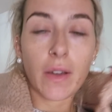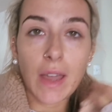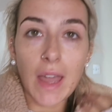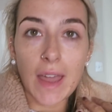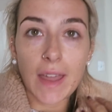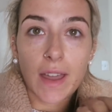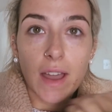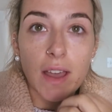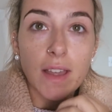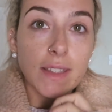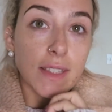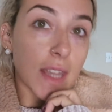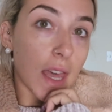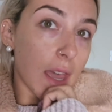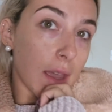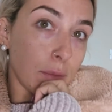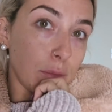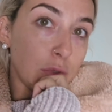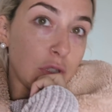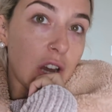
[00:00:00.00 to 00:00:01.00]
Okay guys,
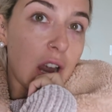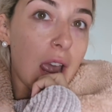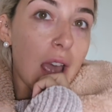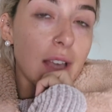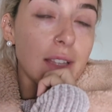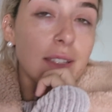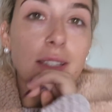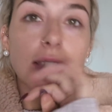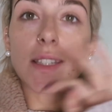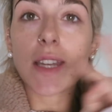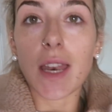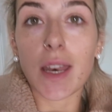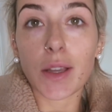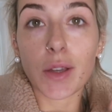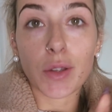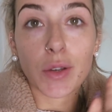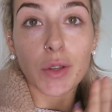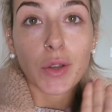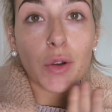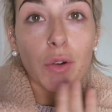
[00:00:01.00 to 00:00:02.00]
I am dressed and I'm
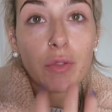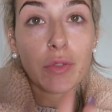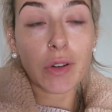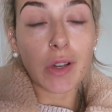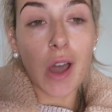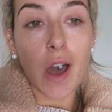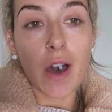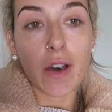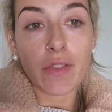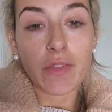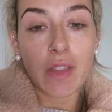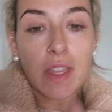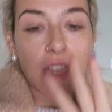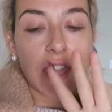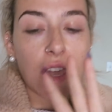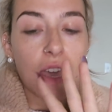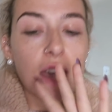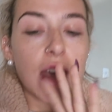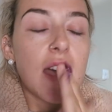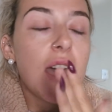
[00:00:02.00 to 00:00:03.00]
gonna go for
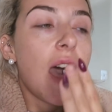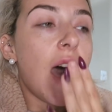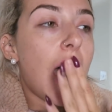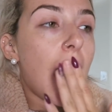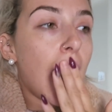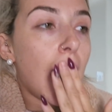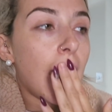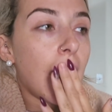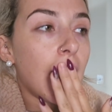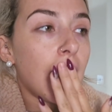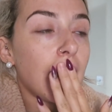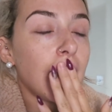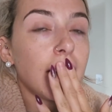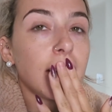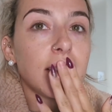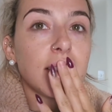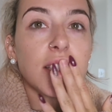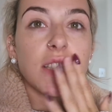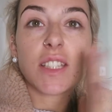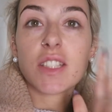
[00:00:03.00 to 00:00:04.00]
coffee
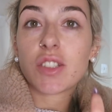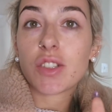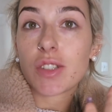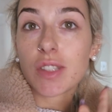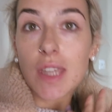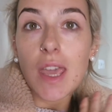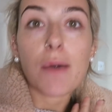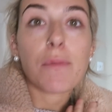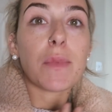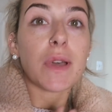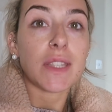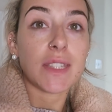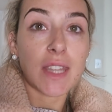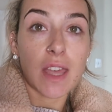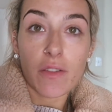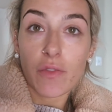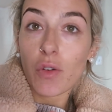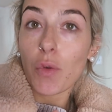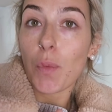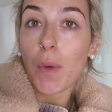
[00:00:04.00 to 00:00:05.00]
and just get
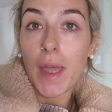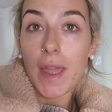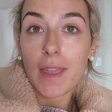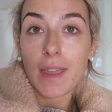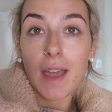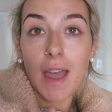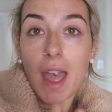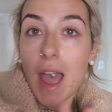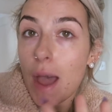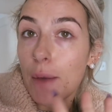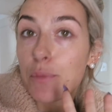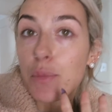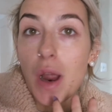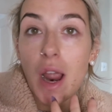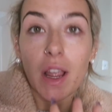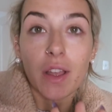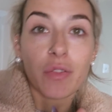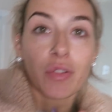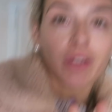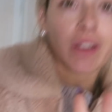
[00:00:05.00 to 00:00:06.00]
myself awake. I had
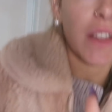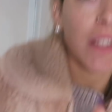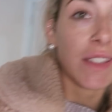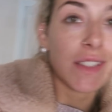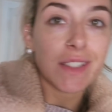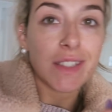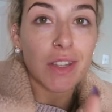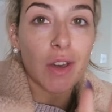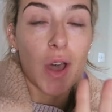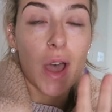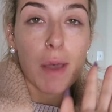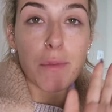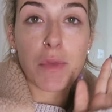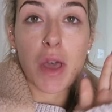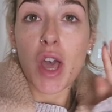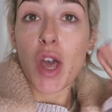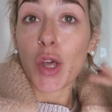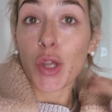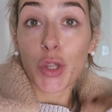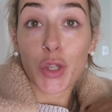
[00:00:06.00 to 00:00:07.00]
breakfast, so I'm
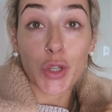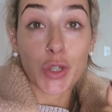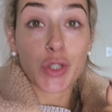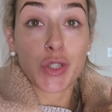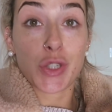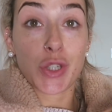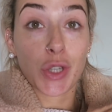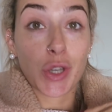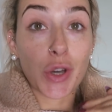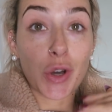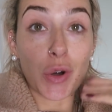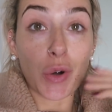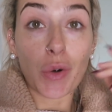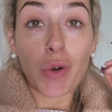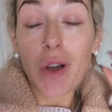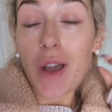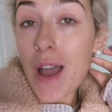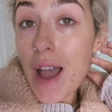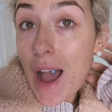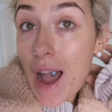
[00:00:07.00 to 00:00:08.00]
good to
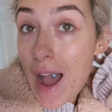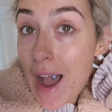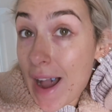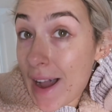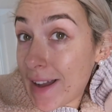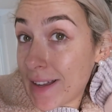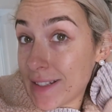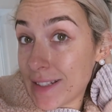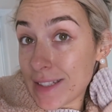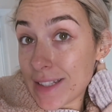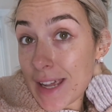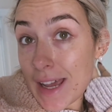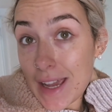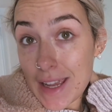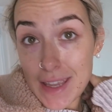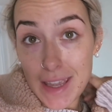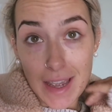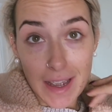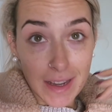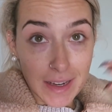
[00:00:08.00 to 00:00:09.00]
go. And
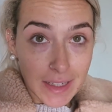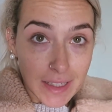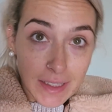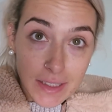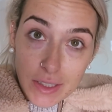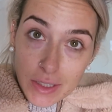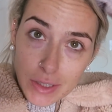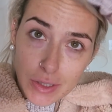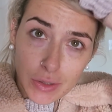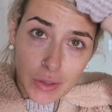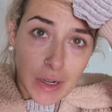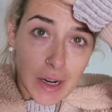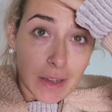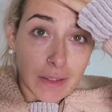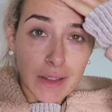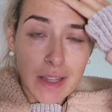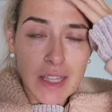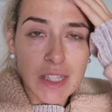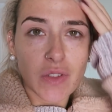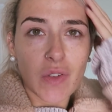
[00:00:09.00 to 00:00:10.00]
yeah, I need to sort
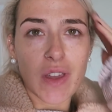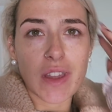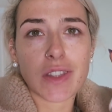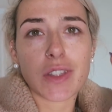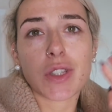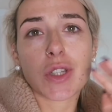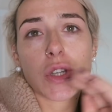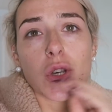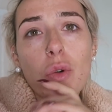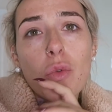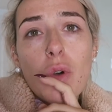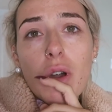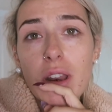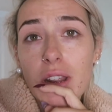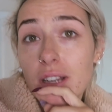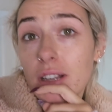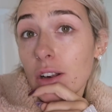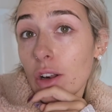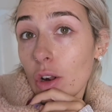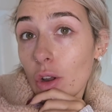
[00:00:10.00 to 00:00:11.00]
out this face. Do you know what
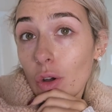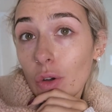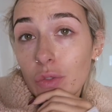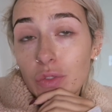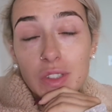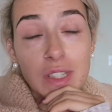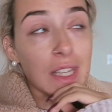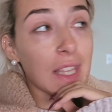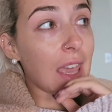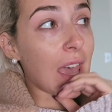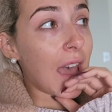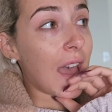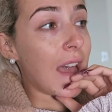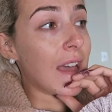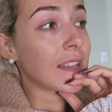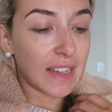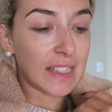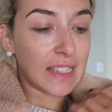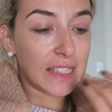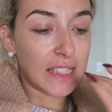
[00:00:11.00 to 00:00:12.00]
I'd love to
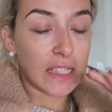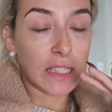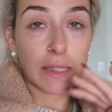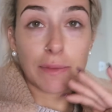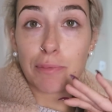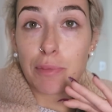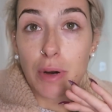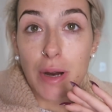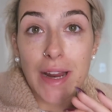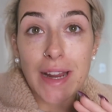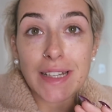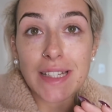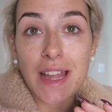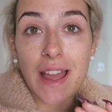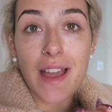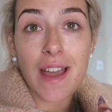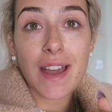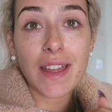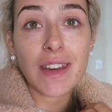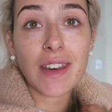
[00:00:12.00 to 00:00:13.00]
get? A spray
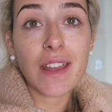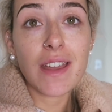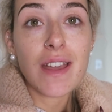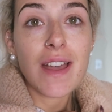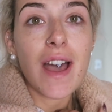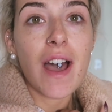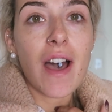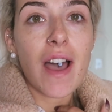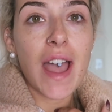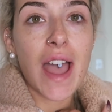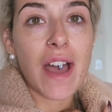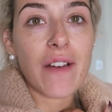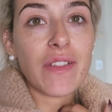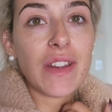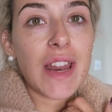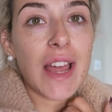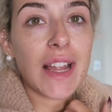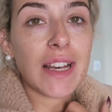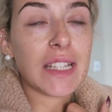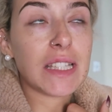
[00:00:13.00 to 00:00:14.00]
tan. I
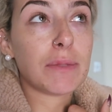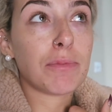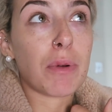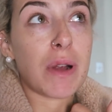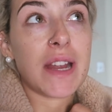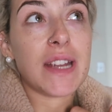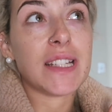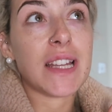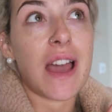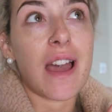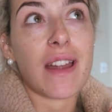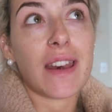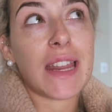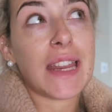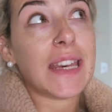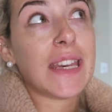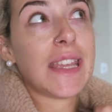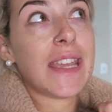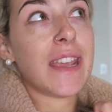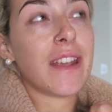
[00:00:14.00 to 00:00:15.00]
haven't had a spray tan
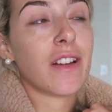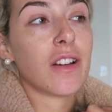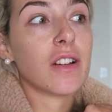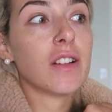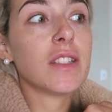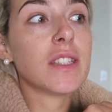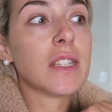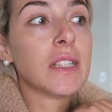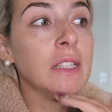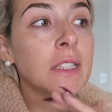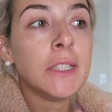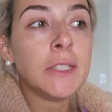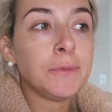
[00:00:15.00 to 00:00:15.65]
in years.